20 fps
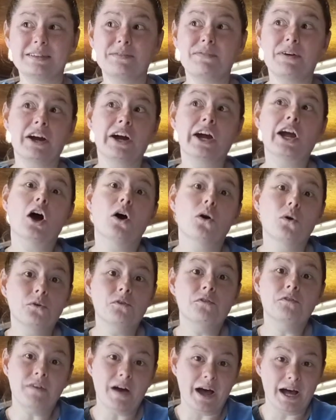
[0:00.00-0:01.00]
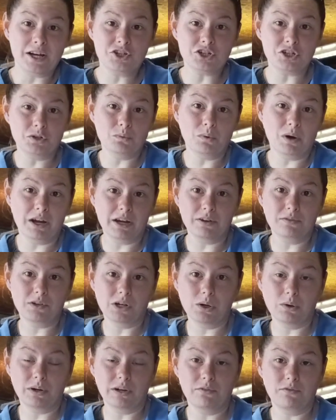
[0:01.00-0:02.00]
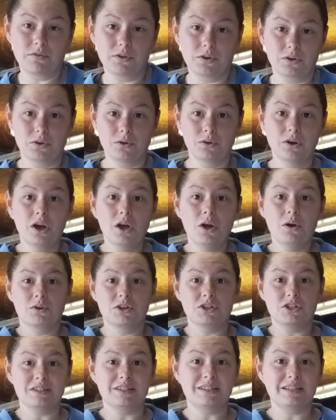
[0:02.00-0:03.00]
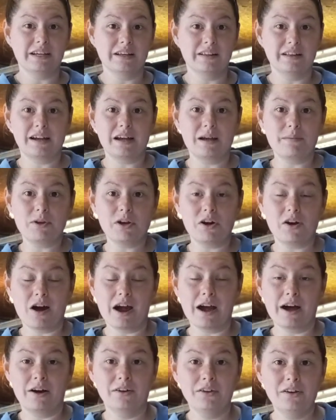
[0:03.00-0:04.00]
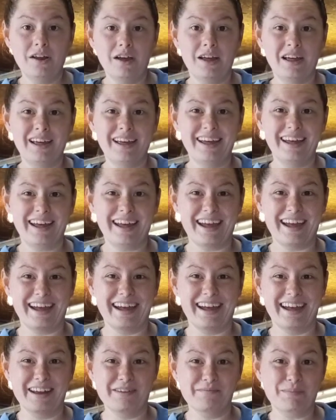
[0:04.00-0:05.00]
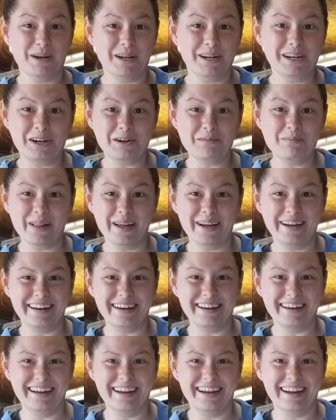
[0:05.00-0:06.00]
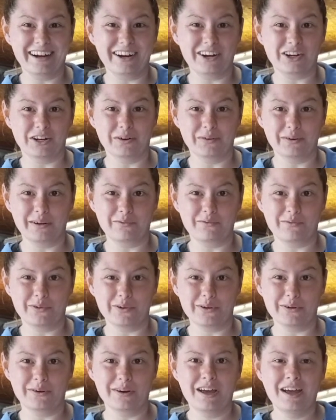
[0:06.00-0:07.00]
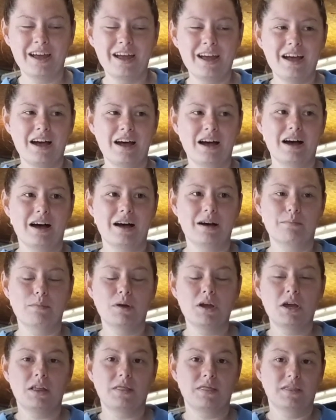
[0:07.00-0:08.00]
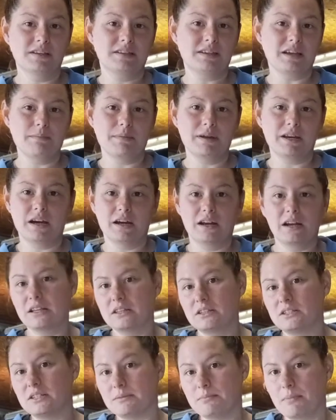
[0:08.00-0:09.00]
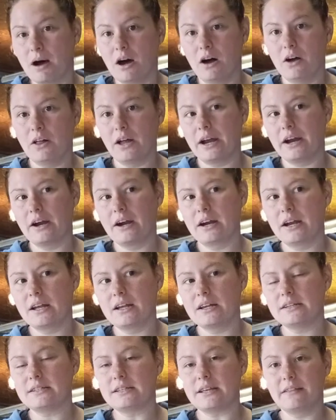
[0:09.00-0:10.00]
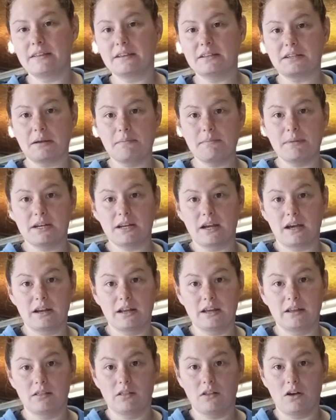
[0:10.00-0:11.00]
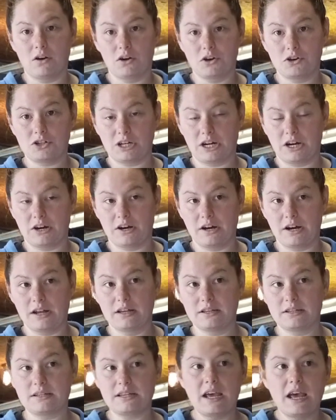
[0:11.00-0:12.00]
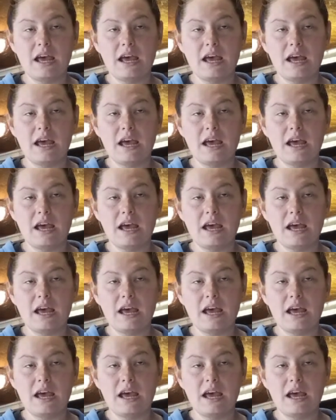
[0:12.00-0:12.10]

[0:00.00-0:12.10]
a very old-fashioned way of growing food, which is tilling up the ground and putting your plant in it and growing food. This can be done in small areas, and this can be done in large areas.